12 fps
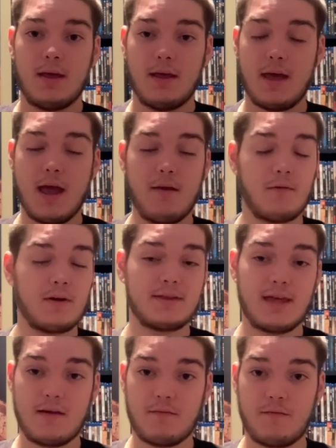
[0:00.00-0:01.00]

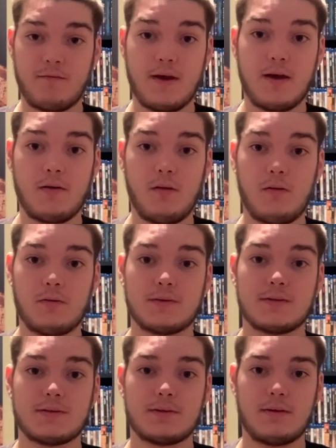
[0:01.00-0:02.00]
Everything
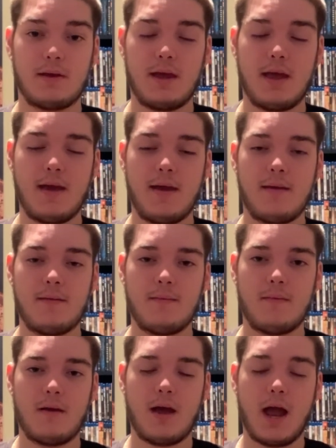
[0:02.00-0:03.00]
fails. And
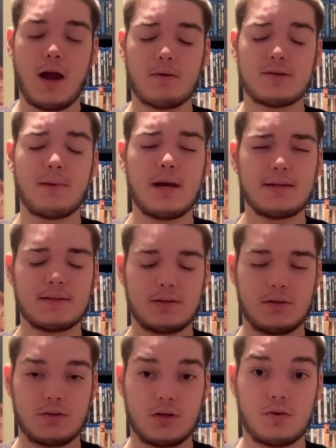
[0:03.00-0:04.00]
I
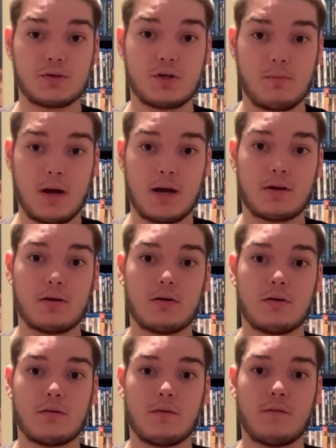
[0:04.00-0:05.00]
respect Joel
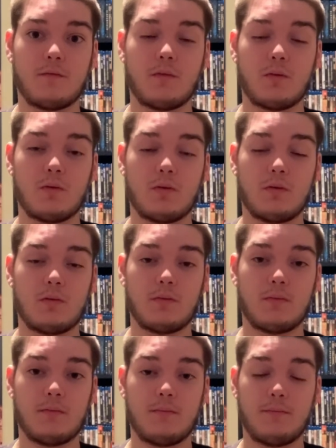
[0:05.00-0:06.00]
Schumacher
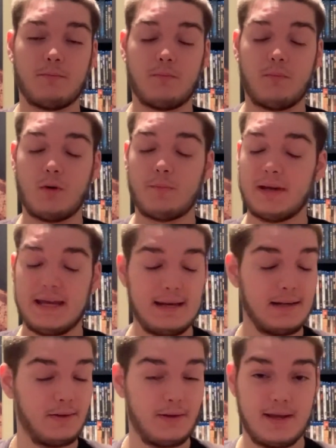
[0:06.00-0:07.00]
for
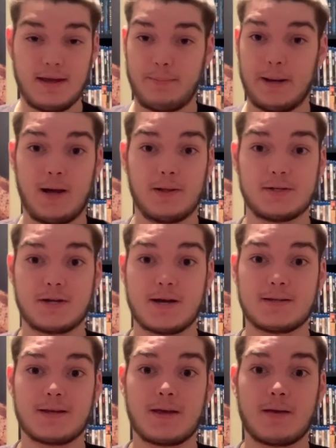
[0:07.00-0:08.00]
repeatedly
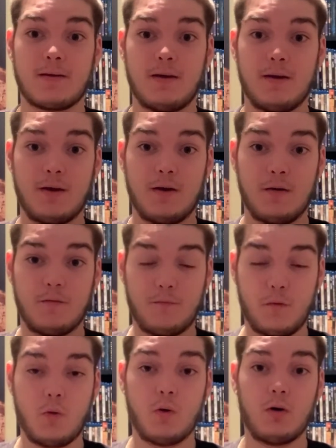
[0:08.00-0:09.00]
apologizing
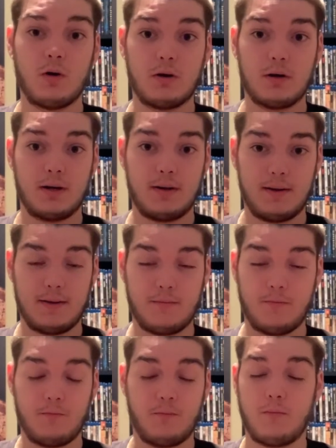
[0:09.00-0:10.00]
for
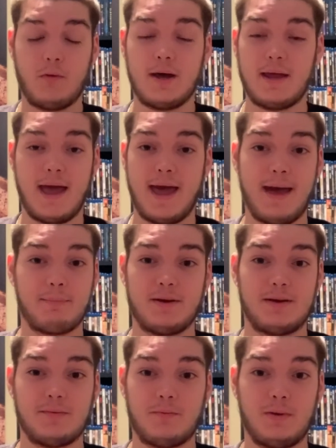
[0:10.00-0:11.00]
what
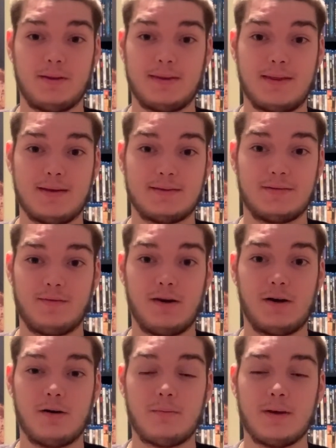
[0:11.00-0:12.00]
happened with this
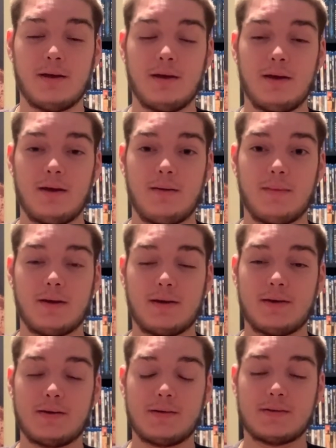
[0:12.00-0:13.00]
film,
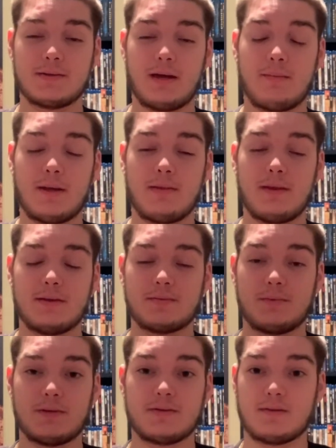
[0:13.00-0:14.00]
because, I mean, this
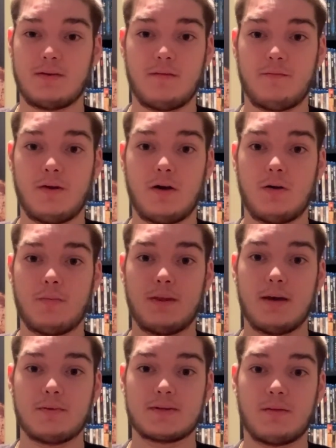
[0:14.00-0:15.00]
was a film
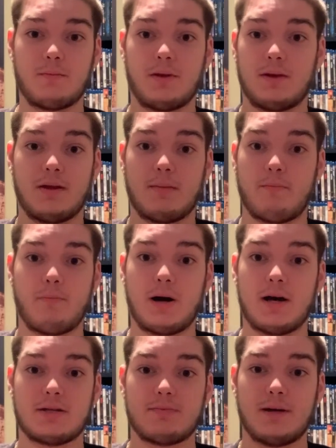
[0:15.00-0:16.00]
that was completely
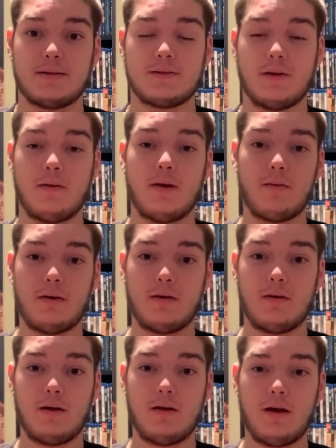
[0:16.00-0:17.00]
botched by studio
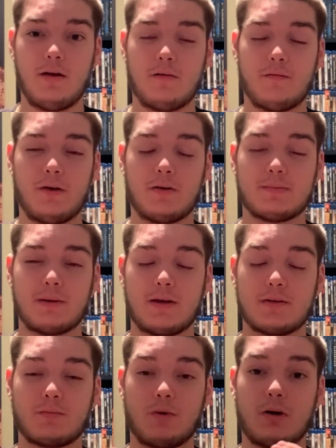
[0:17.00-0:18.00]
interference,
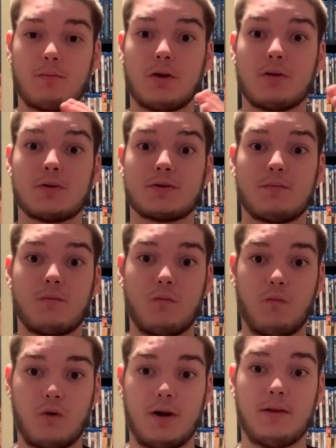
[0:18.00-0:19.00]
because Warner Brothers
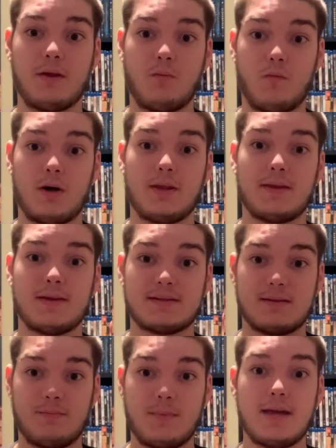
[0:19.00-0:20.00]
really wanted this
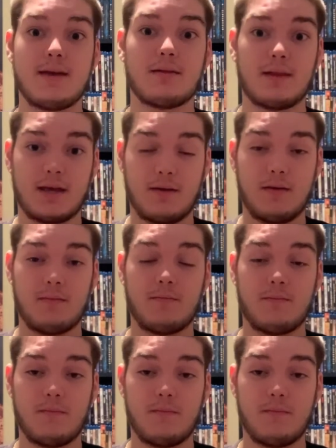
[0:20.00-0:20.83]
to be, like, a